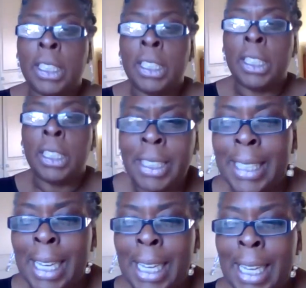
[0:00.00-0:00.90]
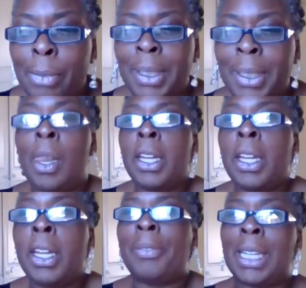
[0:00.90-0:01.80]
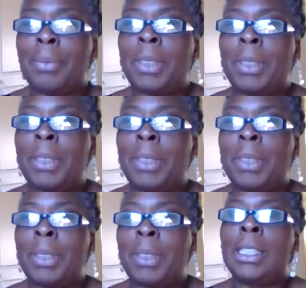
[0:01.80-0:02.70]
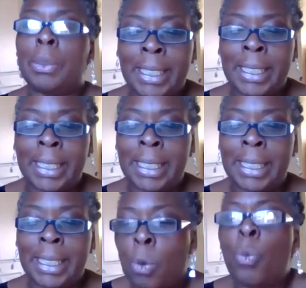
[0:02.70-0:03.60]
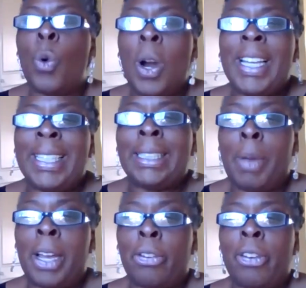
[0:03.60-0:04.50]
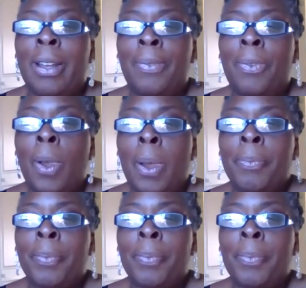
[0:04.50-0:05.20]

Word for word: dog do you understand what i'm saying you have to come to terms where you understand what is my grief